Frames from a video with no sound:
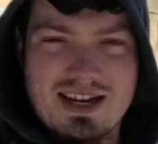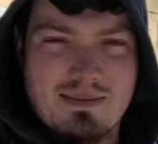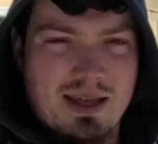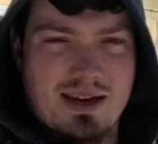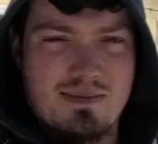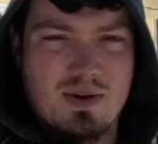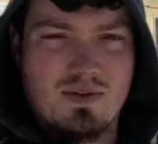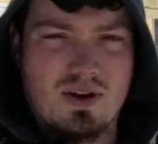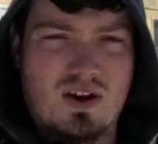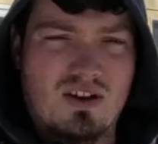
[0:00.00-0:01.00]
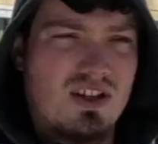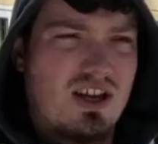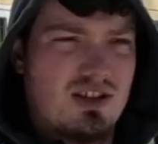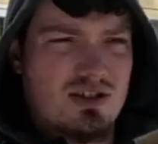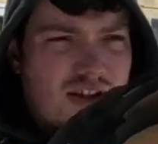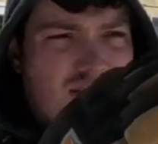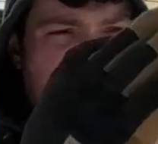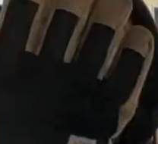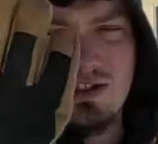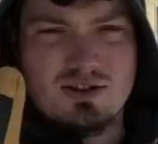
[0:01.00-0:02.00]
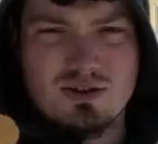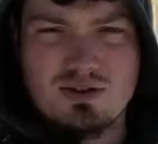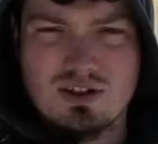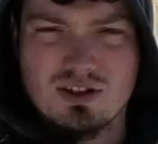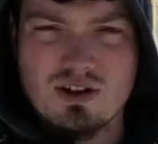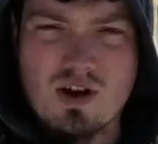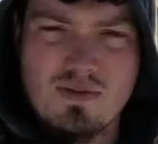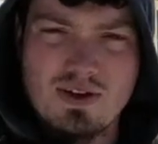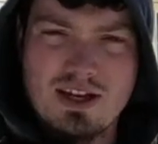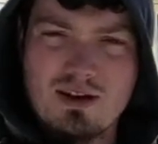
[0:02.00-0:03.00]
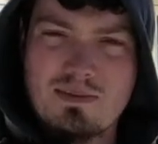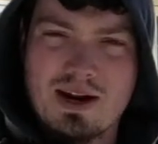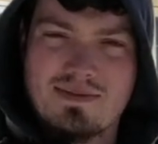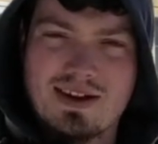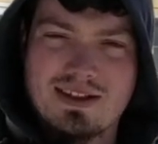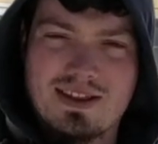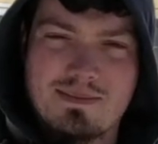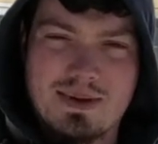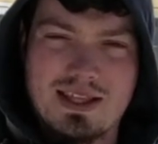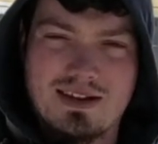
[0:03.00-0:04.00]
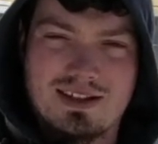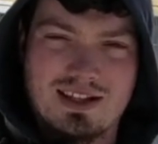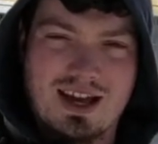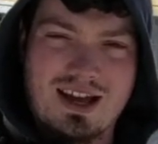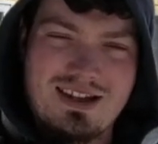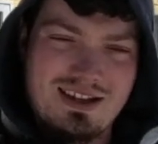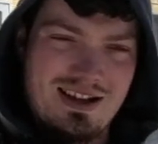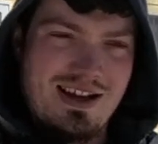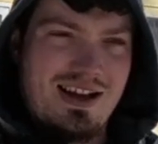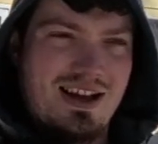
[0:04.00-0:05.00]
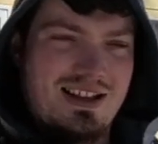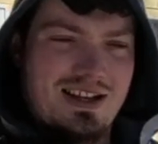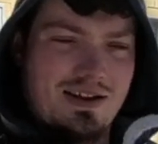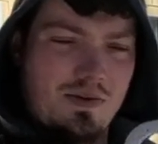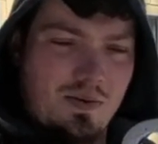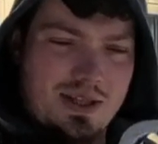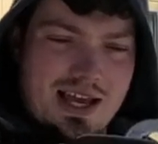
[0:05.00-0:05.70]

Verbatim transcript: time they didn't move at all. So these screws are overkill, but I'd rather them be there than not. And then with